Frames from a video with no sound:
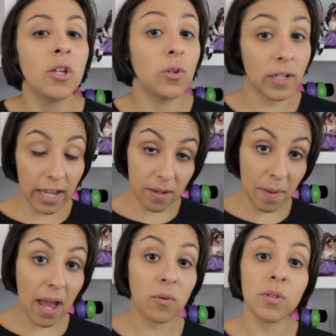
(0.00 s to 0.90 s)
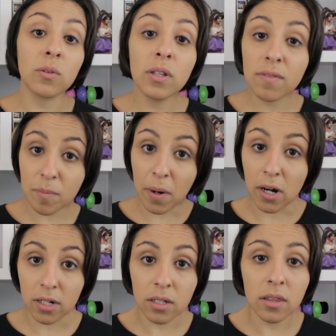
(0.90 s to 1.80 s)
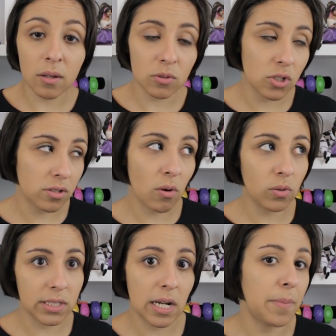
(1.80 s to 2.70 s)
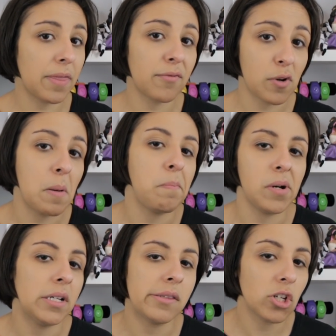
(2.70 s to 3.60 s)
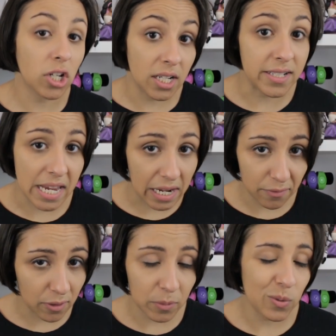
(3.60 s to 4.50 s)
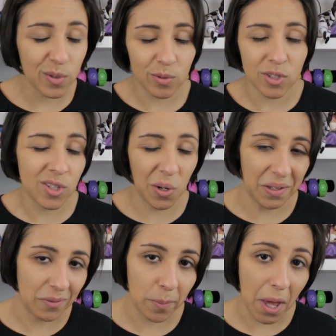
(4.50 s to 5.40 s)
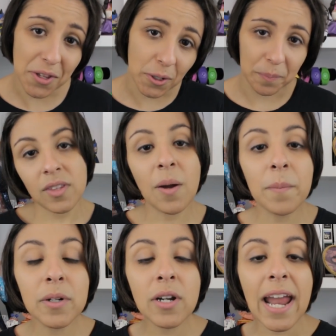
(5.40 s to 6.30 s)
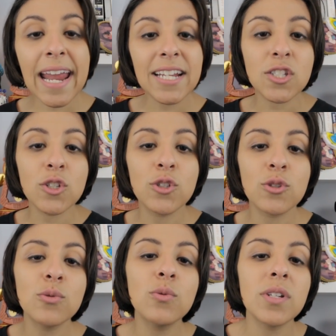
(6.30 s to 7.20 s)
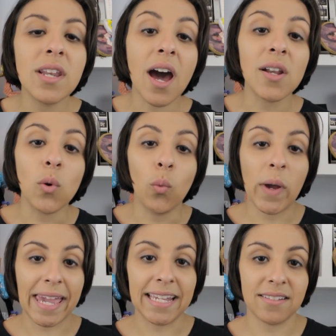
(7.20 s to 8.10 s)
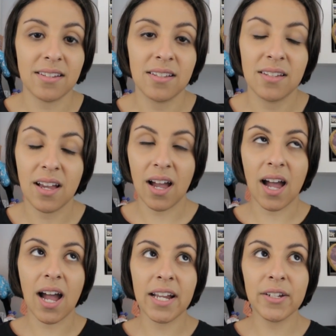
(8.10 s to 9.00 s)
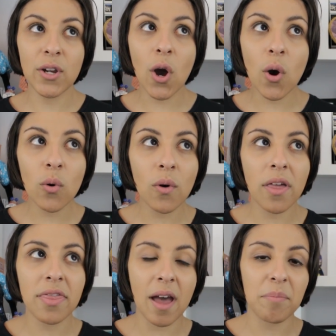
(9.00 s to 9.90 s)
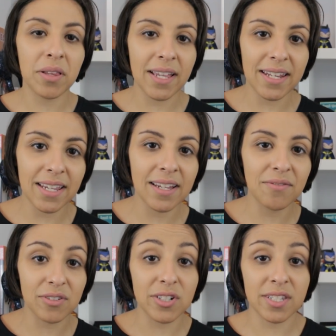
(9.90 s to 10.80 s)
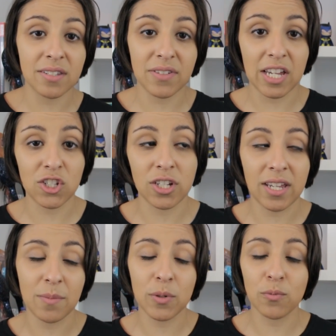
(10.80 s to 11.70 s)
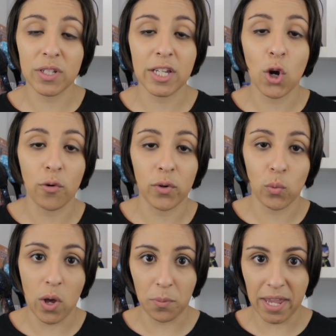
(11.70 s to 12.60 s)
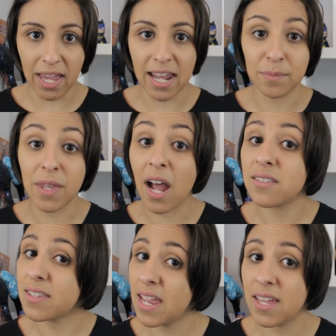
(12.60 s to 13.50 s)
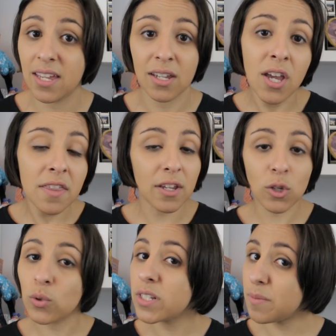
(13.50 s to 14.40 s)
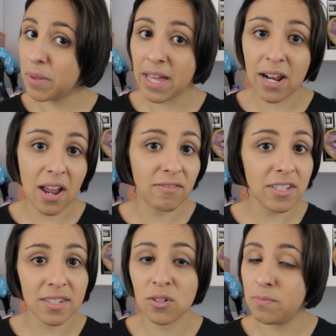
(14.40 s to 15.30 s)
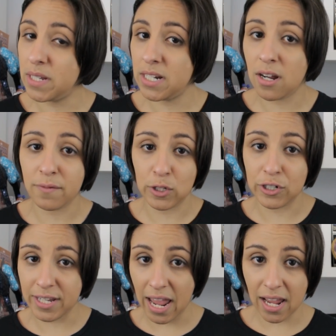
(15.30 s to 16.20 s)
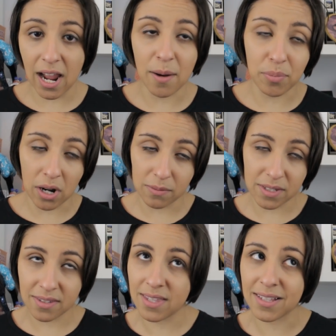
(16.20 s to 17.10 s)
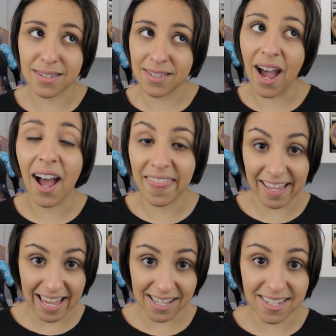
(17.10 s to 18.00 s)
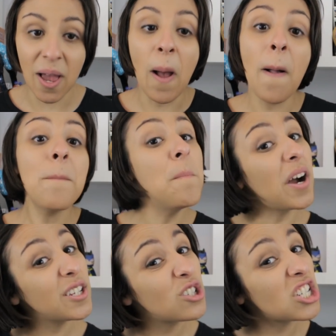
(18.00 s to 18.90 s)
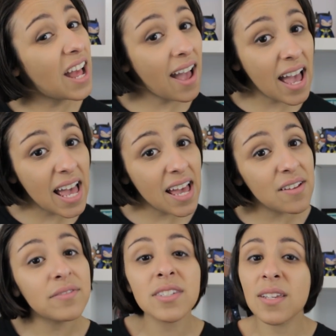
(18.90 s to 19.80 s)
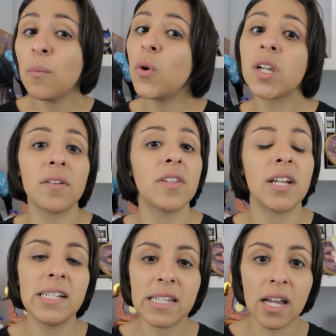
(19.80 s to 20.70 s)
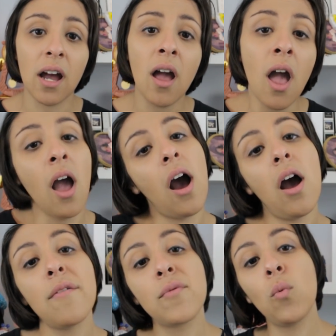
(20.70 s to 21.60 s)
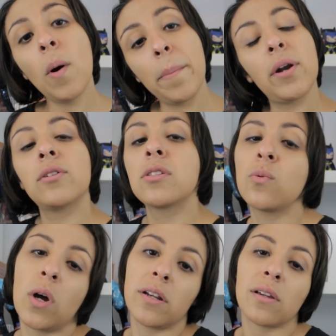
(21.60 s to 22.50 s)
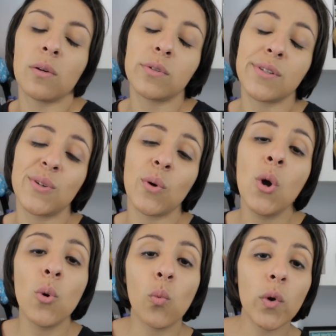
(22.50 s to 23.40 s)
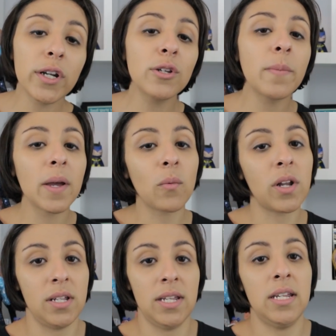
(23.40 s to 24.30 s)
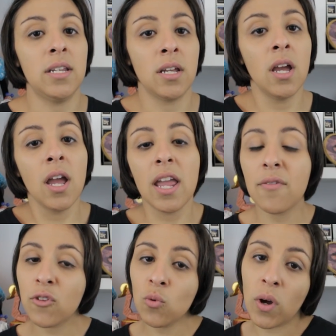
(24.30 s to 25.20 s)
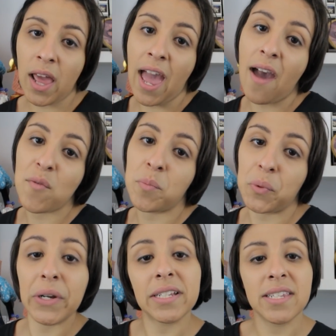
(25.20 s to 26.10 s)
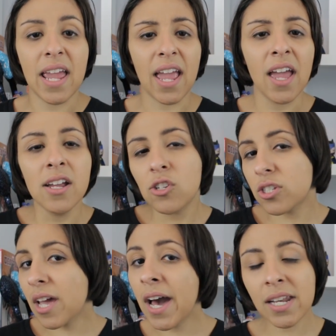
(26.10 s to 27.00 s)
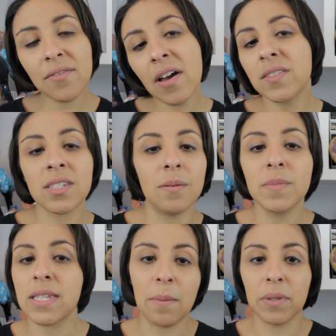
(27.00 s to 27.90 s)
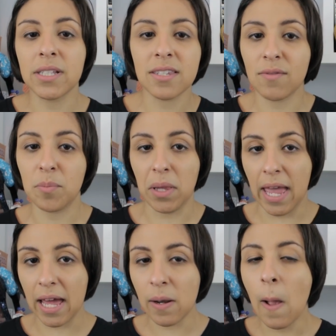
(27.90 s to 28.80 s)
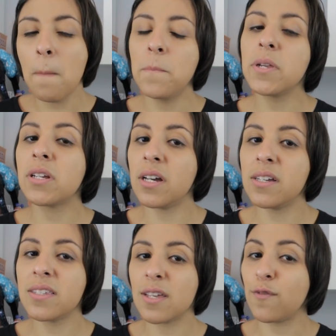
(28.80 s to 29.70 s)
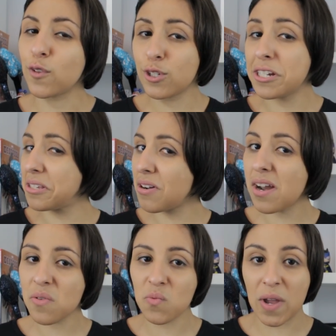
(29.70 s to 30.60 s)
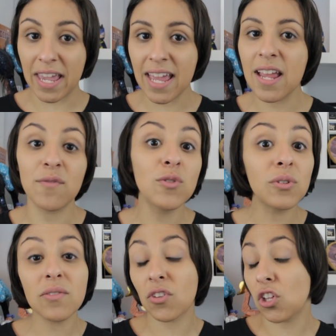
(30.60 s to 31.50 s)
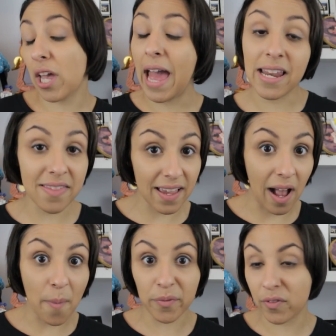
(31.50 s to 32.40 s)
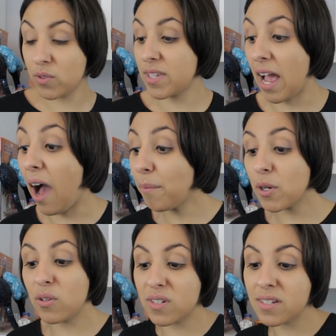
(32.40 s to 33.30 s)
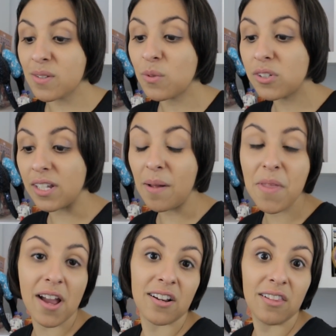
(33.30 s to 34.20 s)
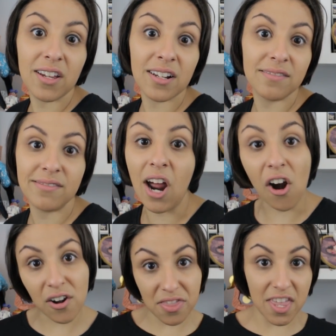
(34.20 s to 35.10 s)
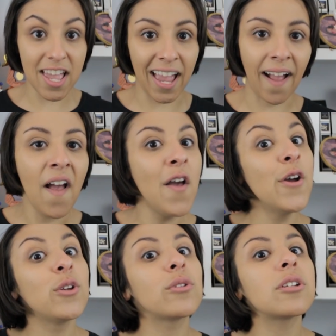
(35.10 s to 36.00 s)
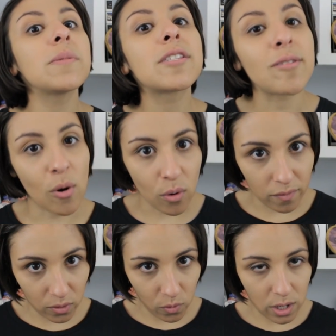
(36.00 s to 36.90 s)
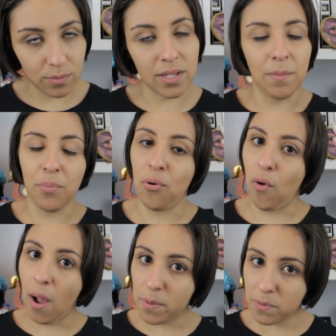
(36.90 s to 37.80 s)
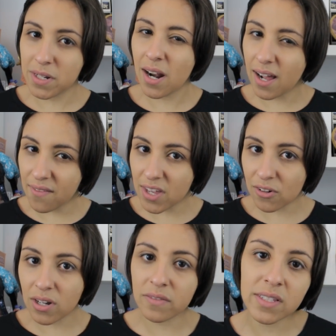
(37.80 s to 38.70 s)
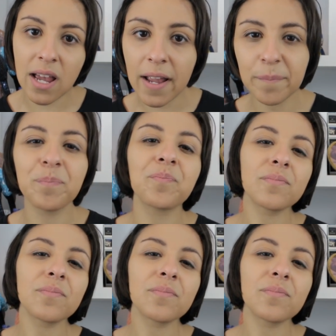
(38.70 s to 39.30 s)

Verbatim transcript: You can get it back when you leave the park. They will just hold it up at the front, but they're gonna take it from you, so just don't even bother. Number eight, do not wing it. I know that planning for Disney vacation can be really overwhelming, and I'm not saying that you need to plan out every single minute of your day. I promise that's not the case. But you should have somewhat of an idea of what parks you want to go to, where you might want to eat, if you want to have a break day. Just kind of have some semblance of a plan because if you just try to wing it, if you don't even look anything up, if you say, I'm going to Disney World and I'm not going to look at a darn thing, you're gonna be so overwhelmed and probably not have that great of a time.